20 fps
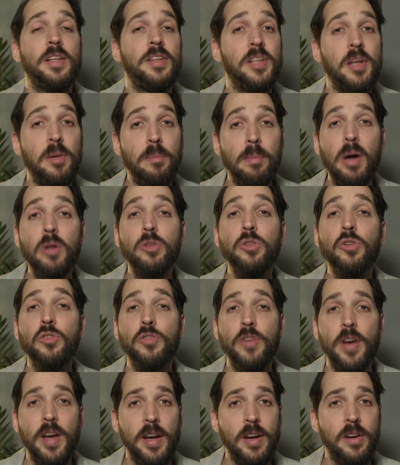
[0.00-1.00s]
The amount
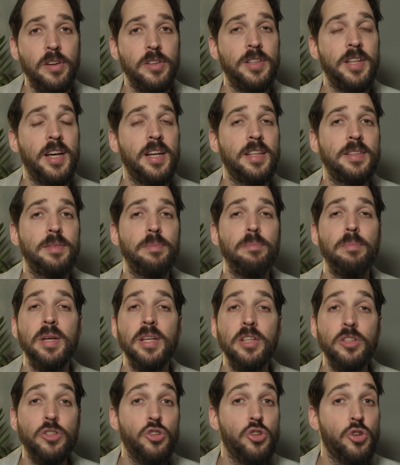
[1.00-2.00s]
of air that's
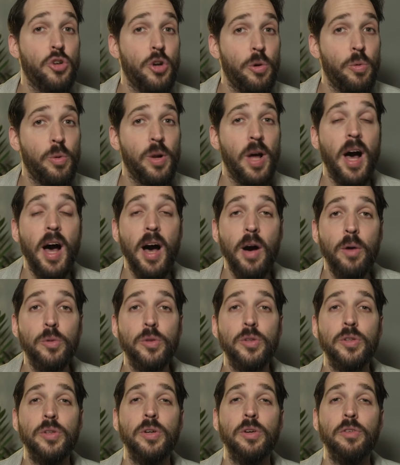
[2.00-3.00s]
being thrown
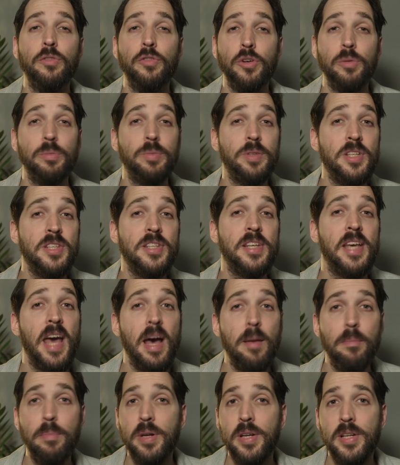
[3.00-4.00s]
out from these
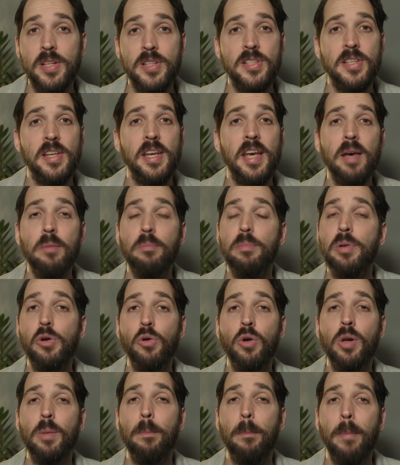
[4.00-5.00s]
cabinets can be
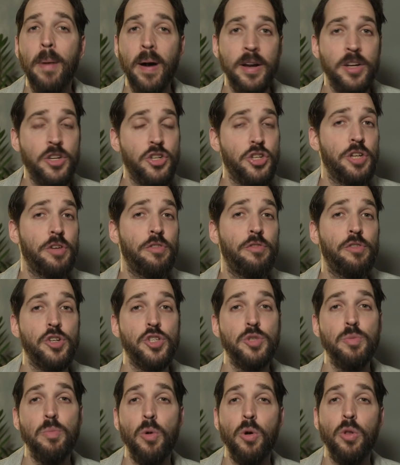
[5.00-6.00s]
really punishing for
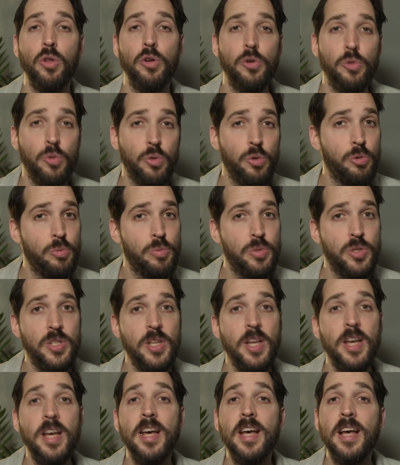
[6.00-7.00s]
smaller rooms,
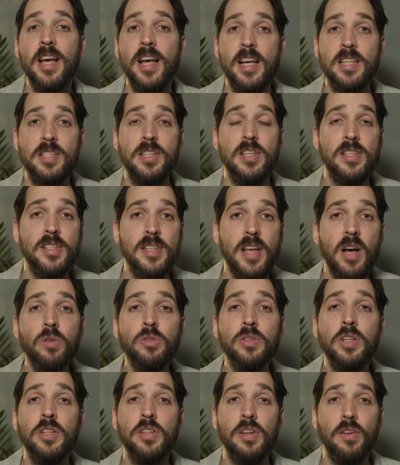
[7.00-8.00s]
as the
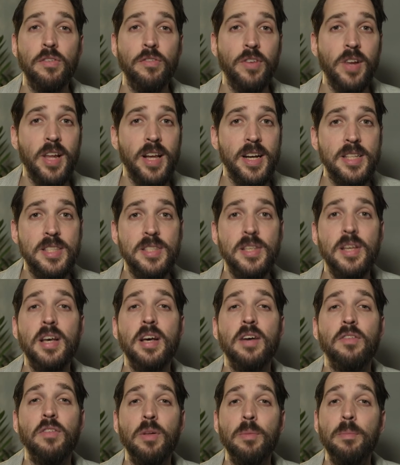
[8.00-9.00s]
sound that reflects
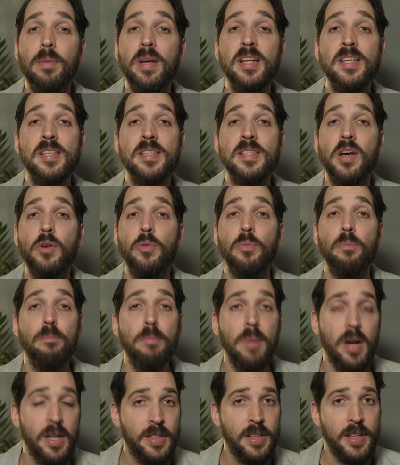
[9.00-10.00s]
will make sound
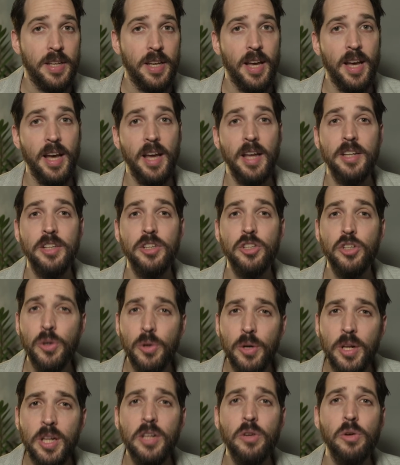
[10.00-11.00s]
muddy and it
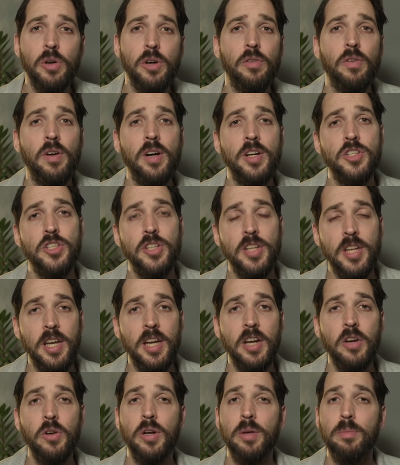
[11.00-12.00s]
really requires
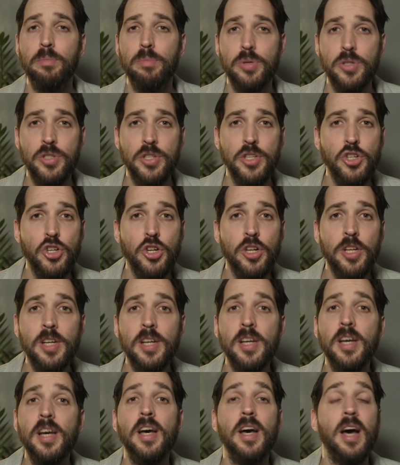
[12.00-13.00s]
care in positioning,
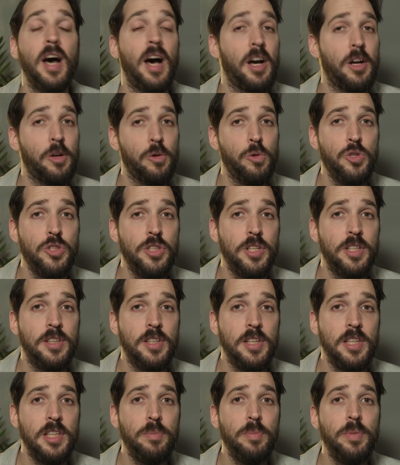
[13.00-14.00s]
acoustic
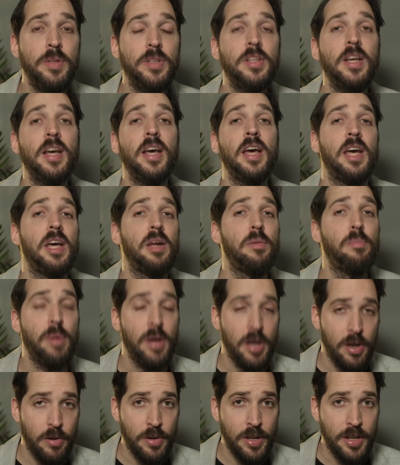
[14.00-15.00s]
treatment and
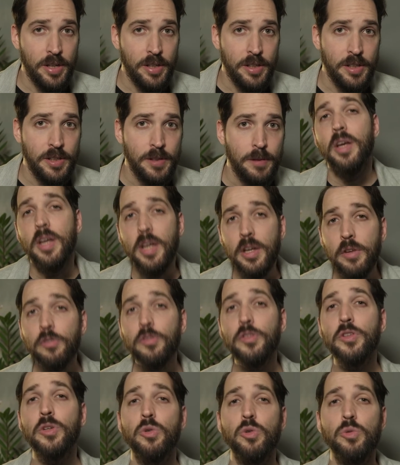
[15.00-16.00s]
pairing.
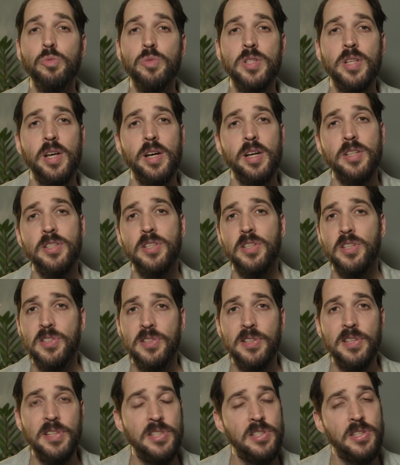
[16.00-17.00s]
If the room size is
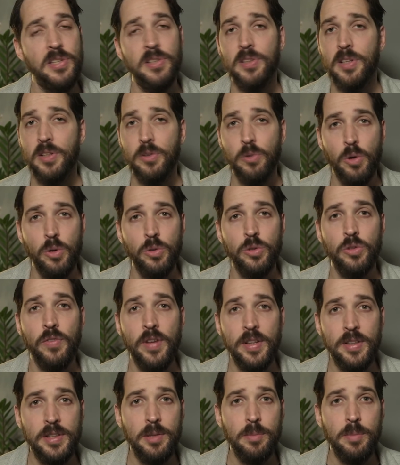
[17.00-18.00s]
decent and around
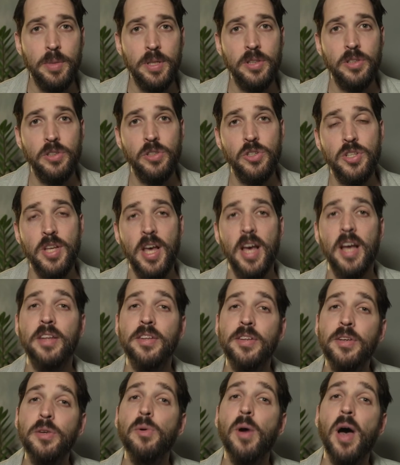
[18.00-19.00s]
20 meters
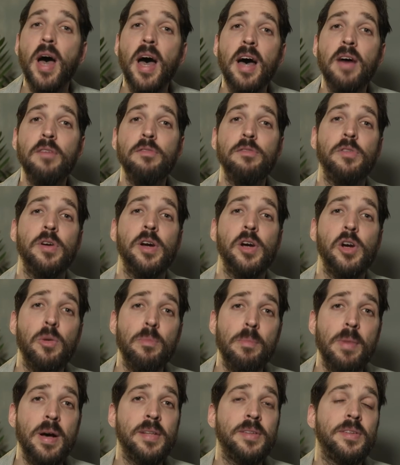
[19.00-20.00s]
and you have
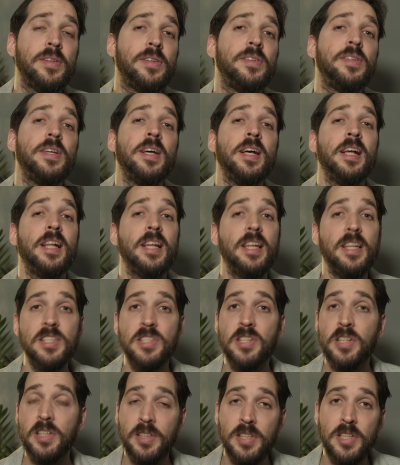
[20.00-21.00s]
recommended
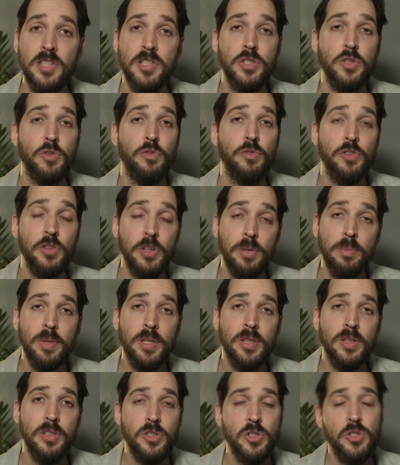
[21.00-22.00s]
listening distance of 3
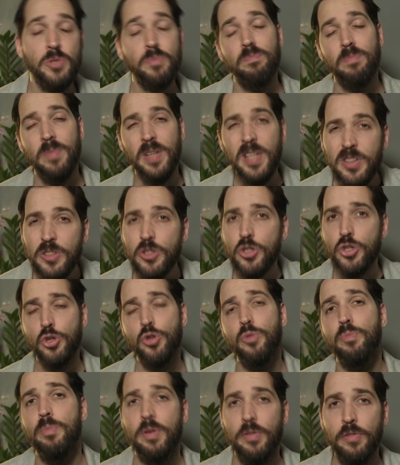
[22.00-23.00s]
meters, it
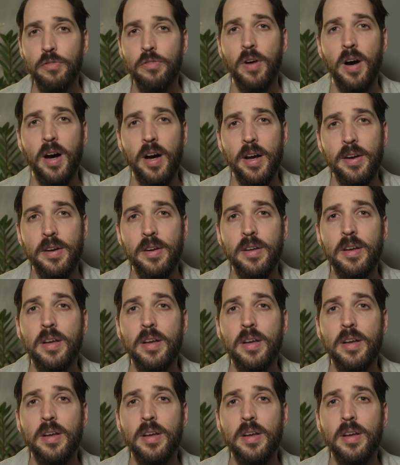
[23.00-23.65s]
should be fine.